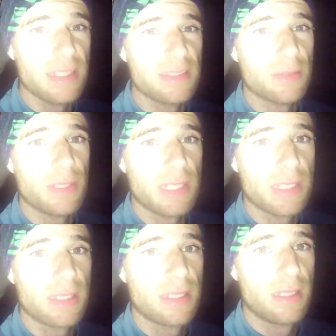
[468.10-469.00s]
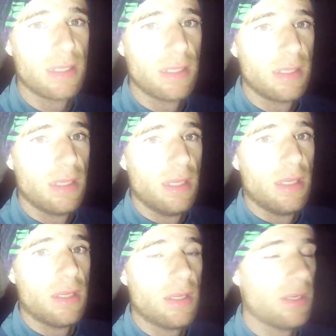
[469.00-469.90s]
easier week.
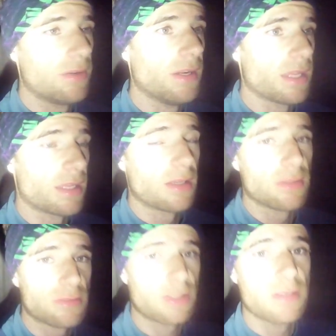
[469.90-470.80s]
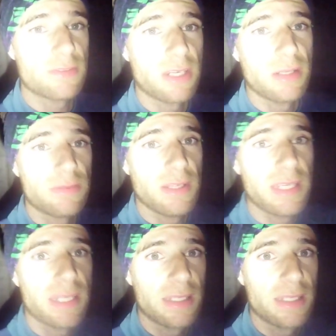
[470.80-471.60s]
Right, on to recovery hopefully.